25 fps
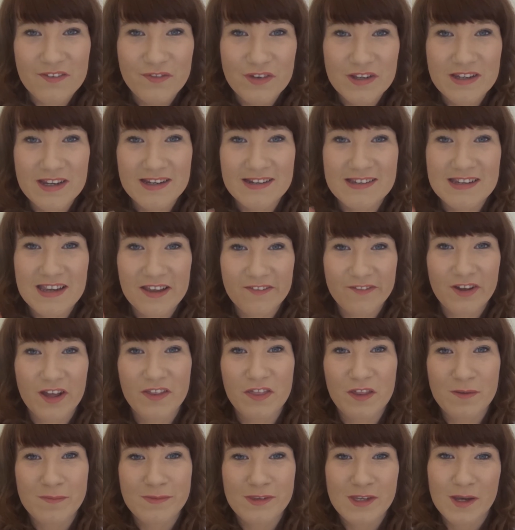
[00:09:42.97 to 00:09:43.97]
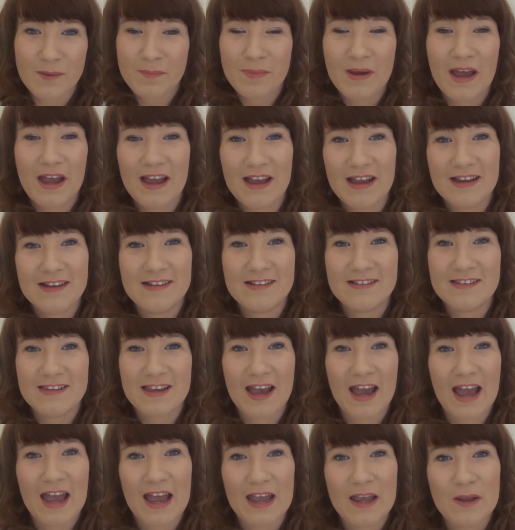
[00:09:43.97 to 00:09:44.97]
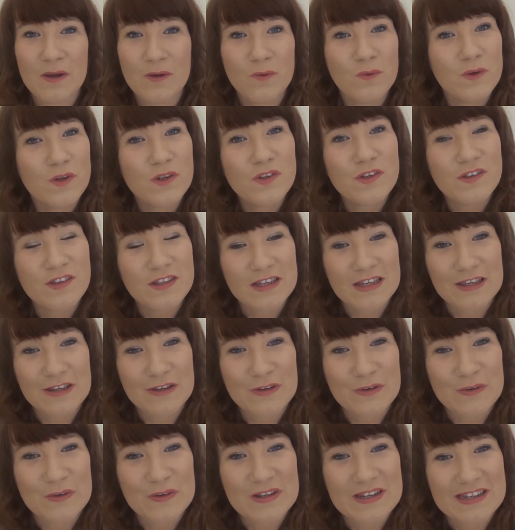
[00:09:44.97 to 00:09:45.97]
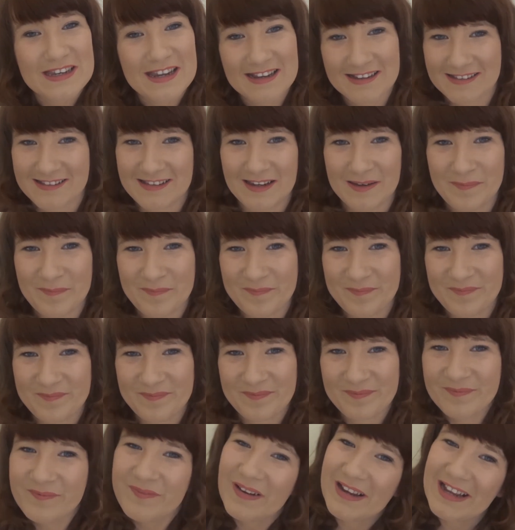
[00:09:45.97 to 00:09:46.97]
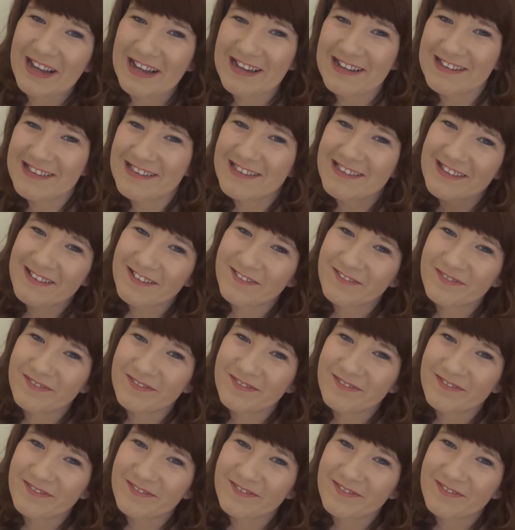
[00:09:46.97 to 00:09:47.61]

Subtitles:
If you did, give it a thumbs up, and I will see you next time. Bye guys.